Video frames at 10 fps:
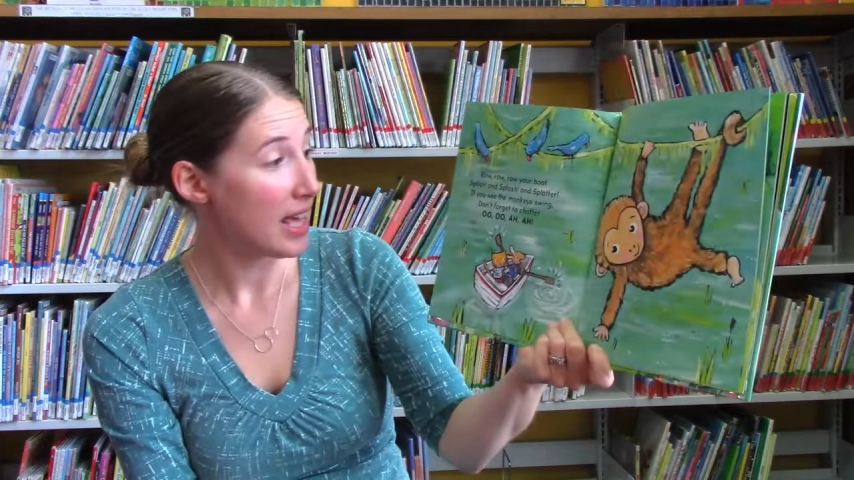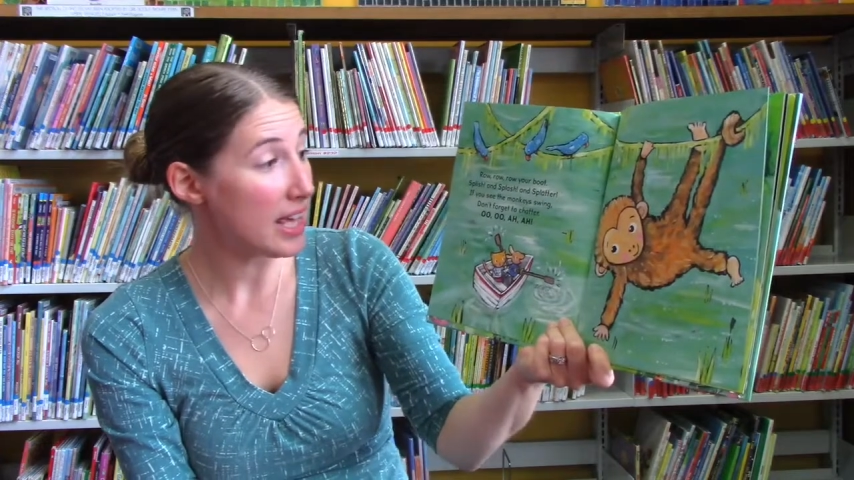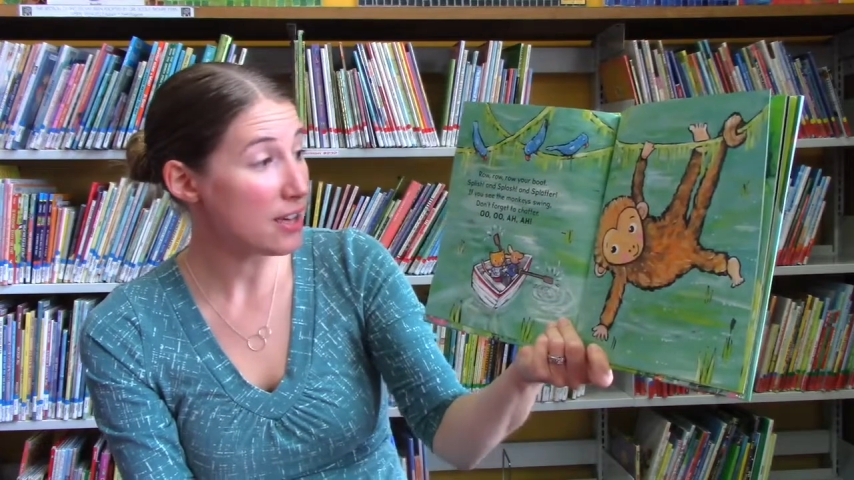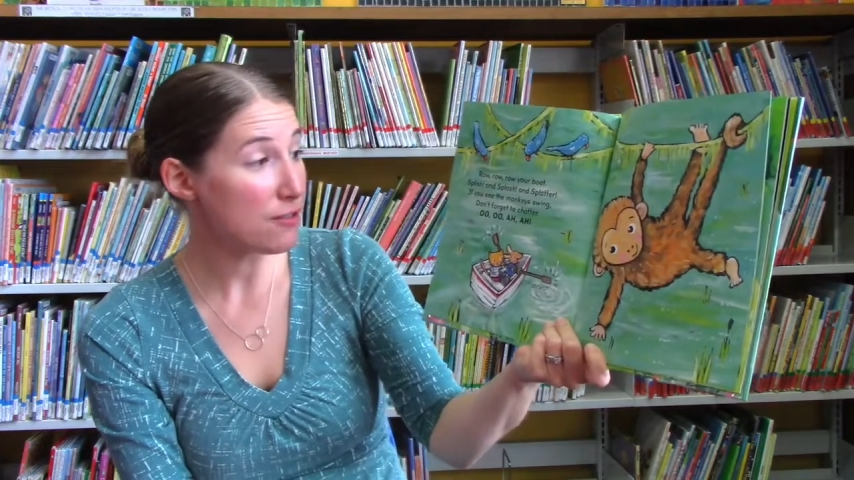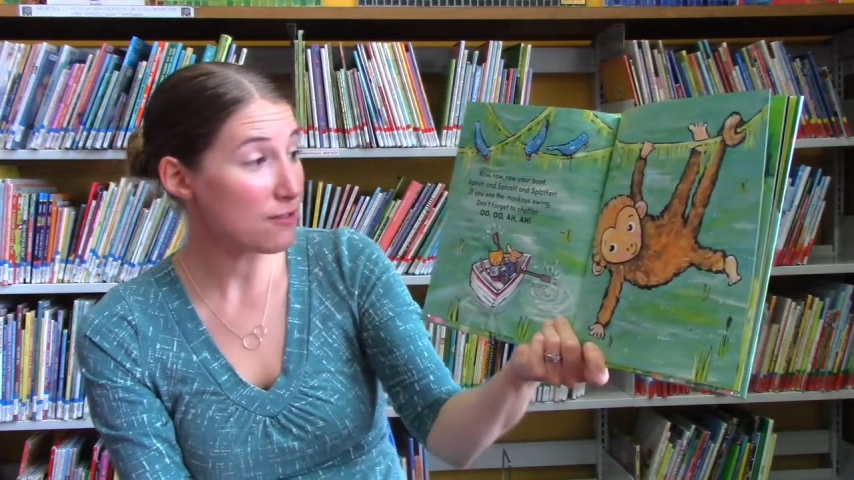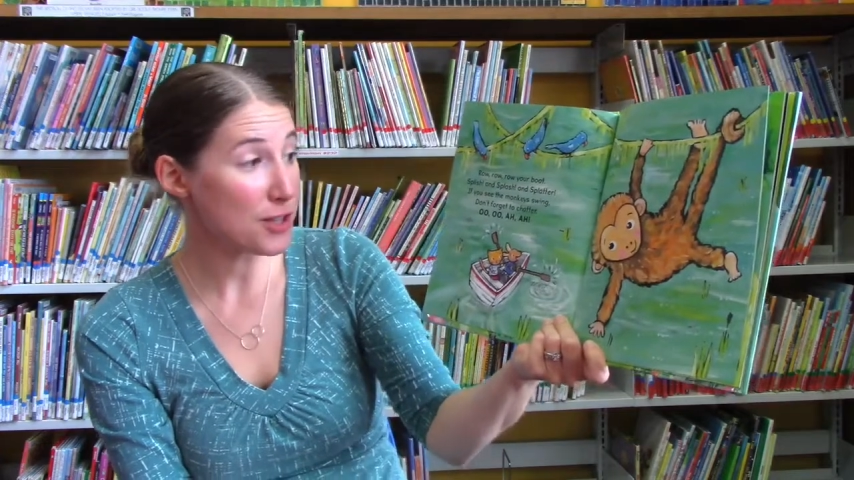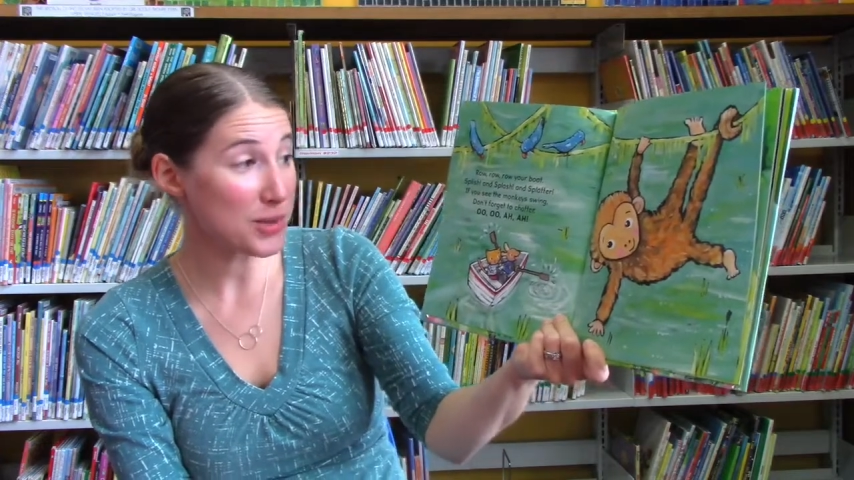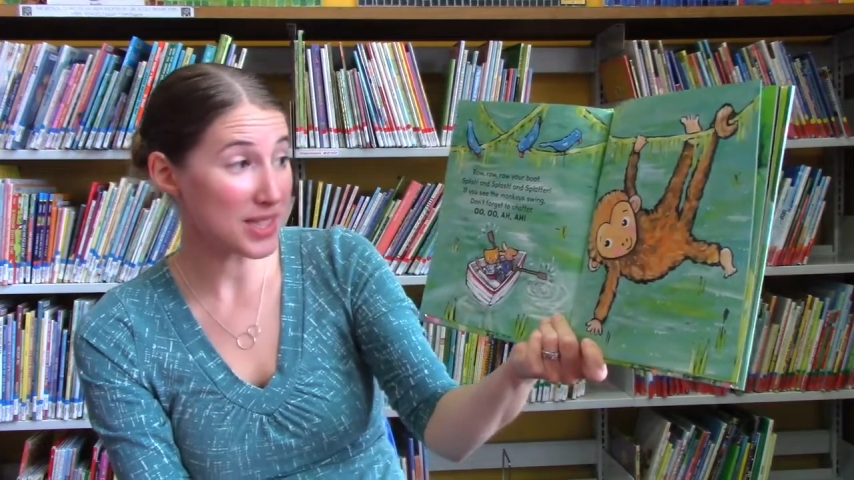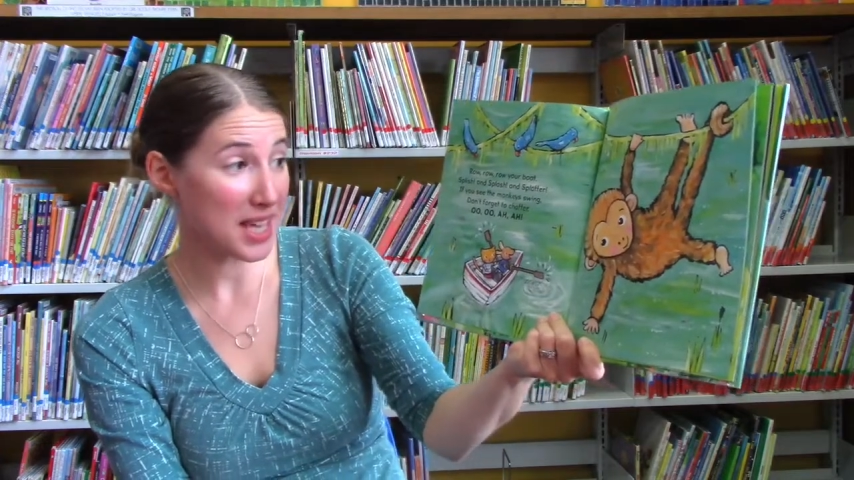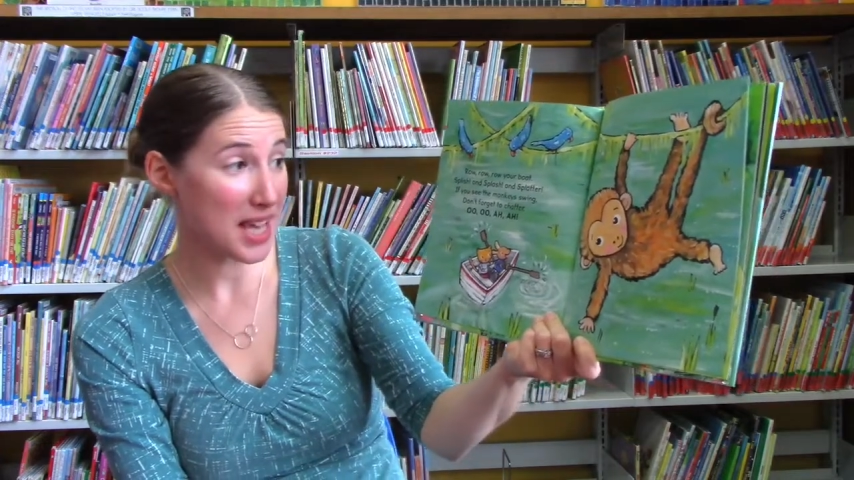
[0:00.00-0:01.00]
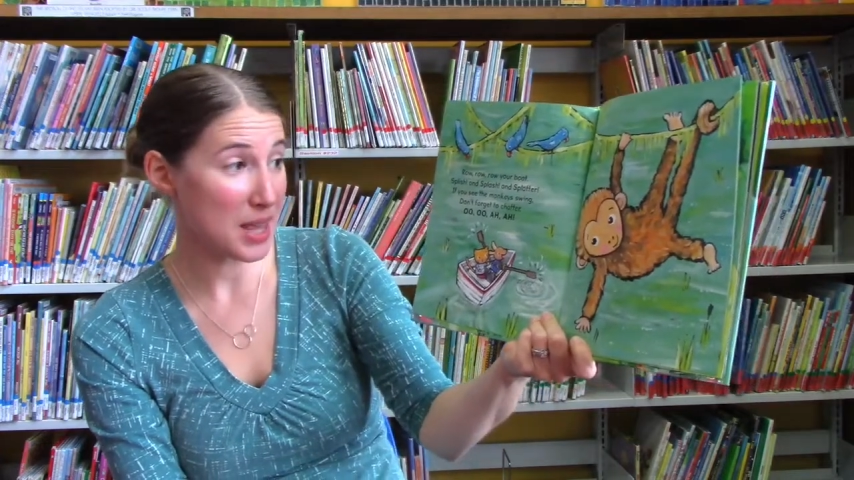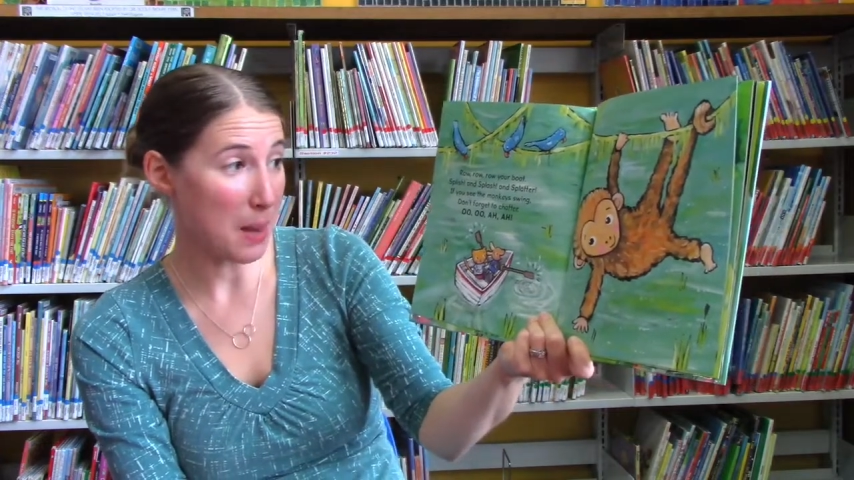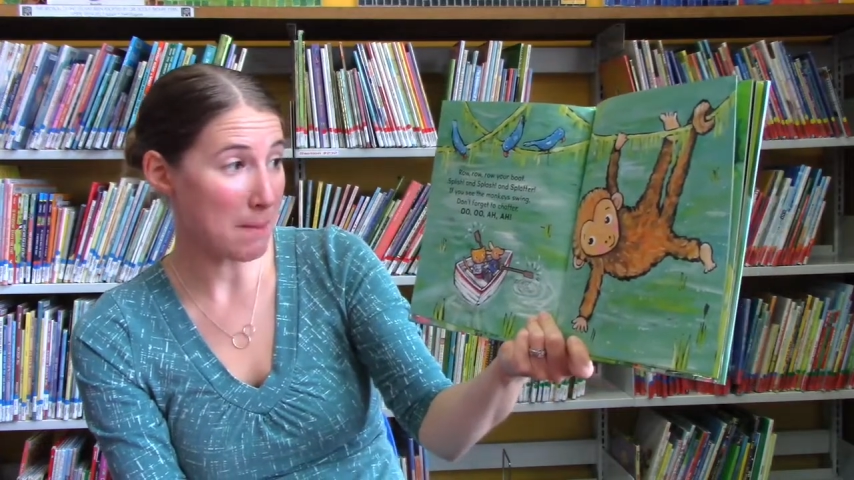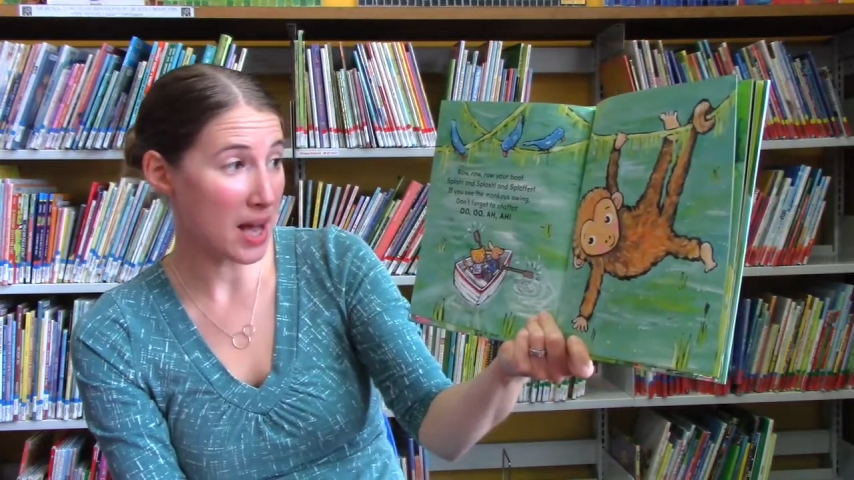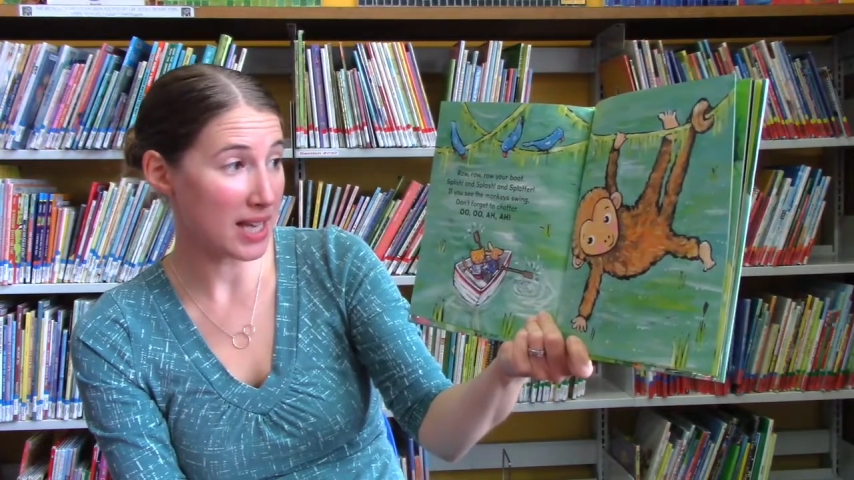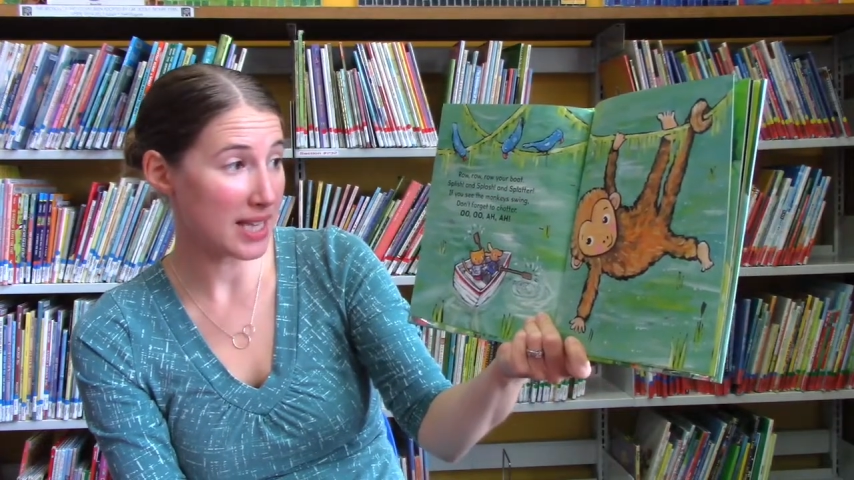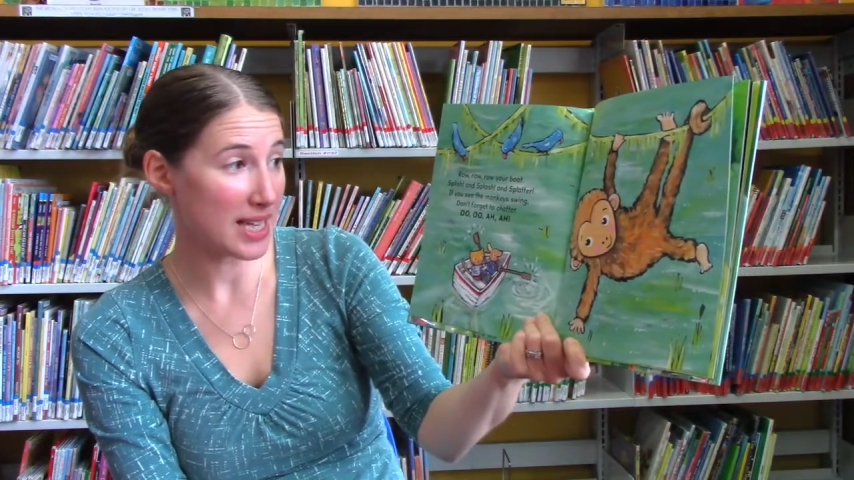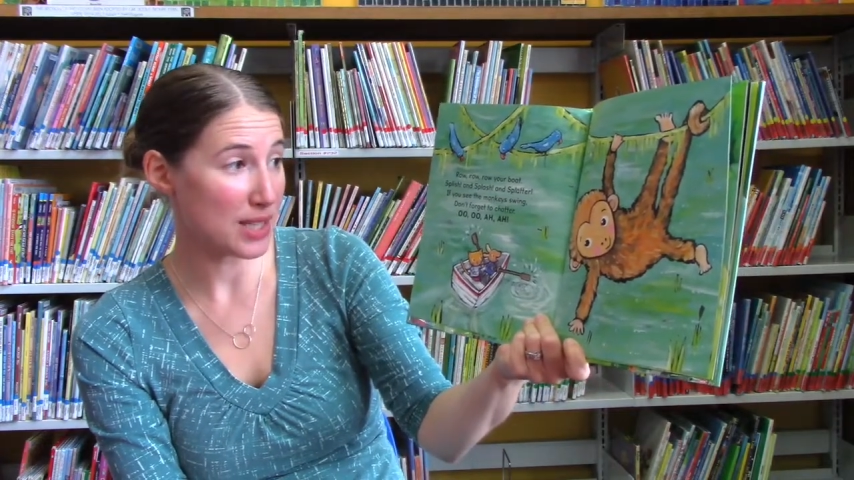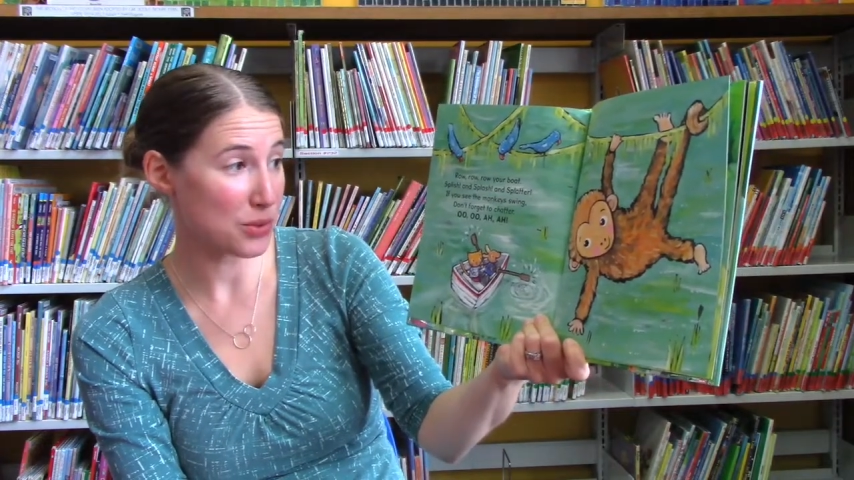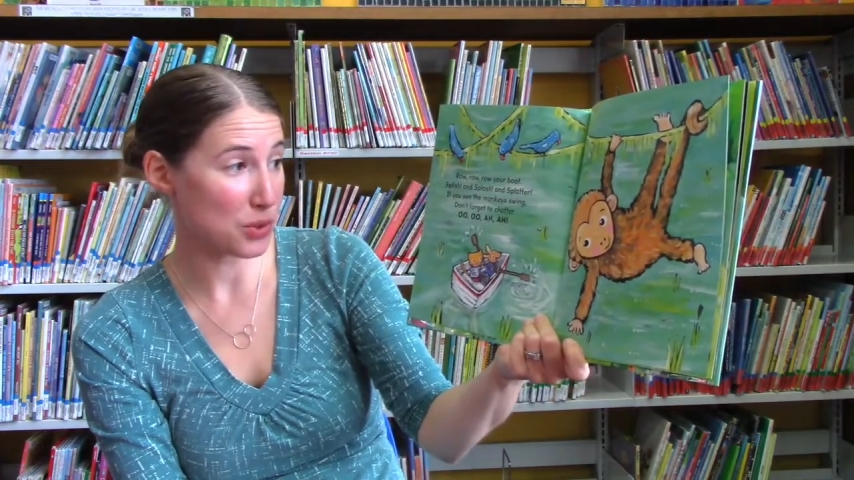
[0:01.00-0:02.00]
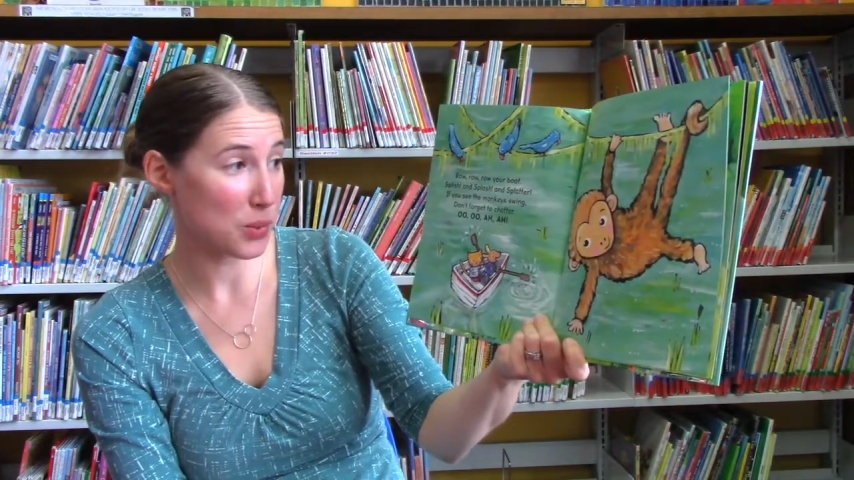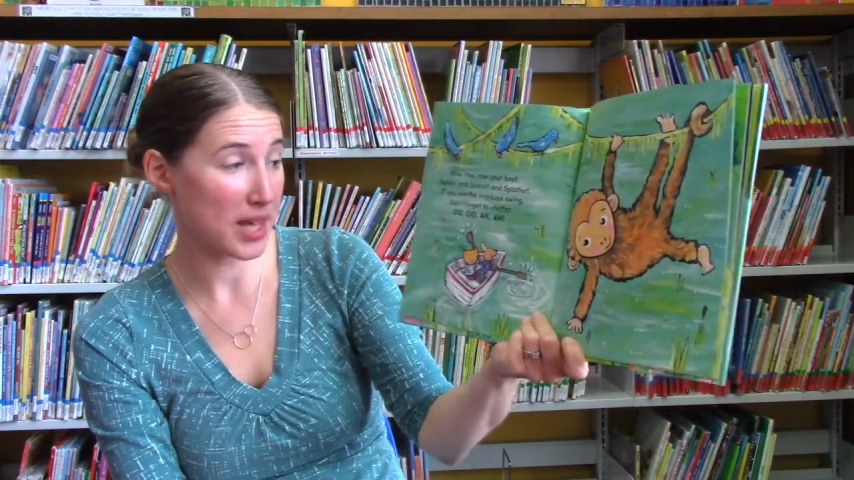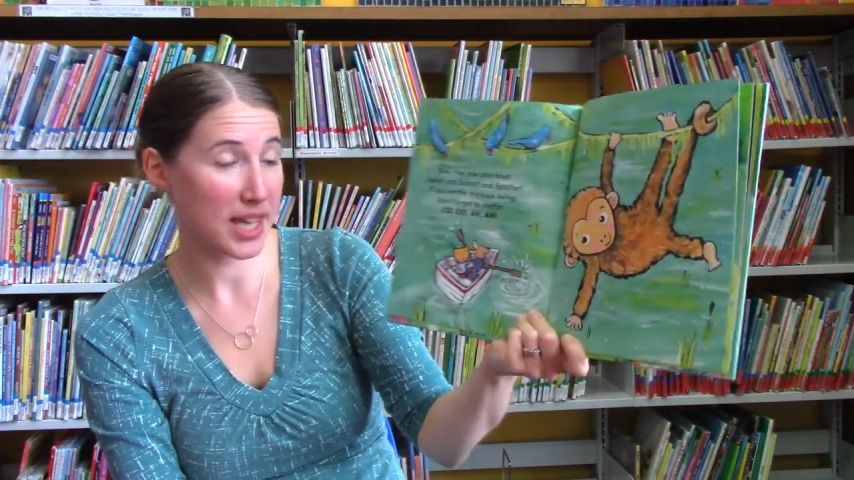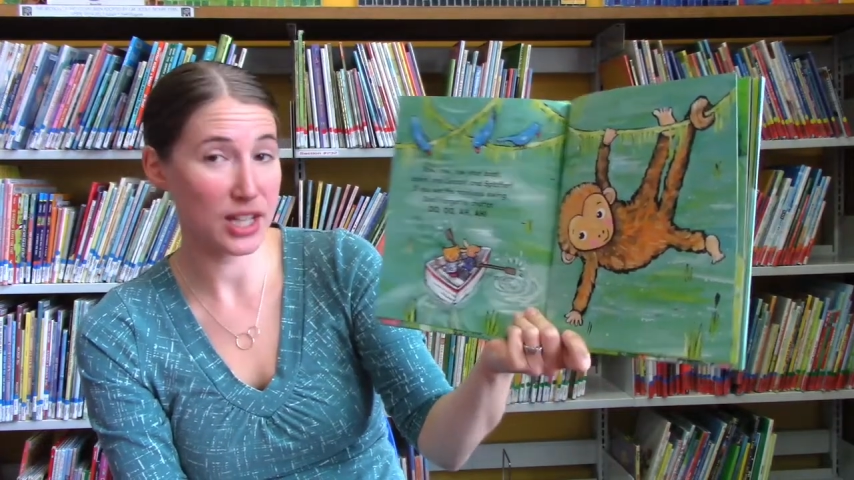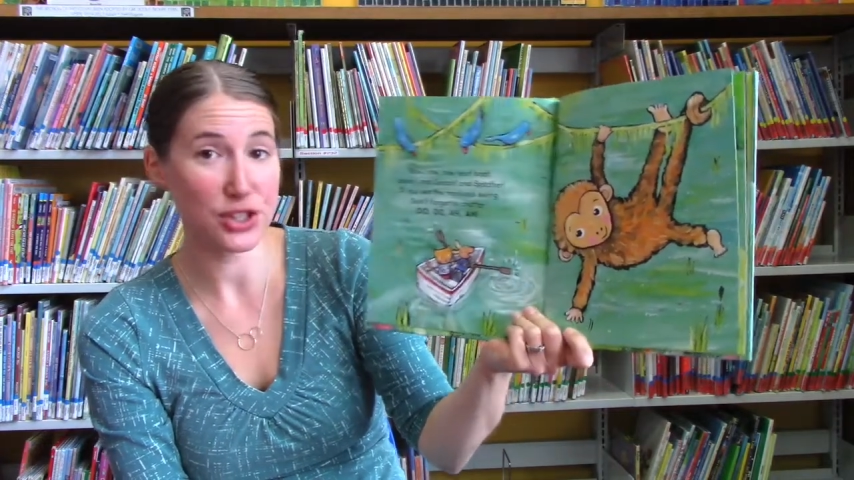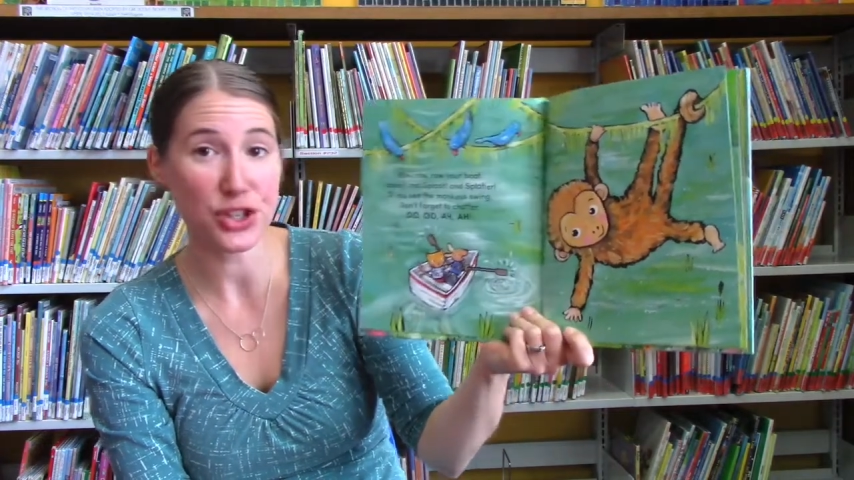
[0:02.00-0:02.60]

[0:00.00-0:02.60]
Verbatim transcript: If you see the monkeys swing,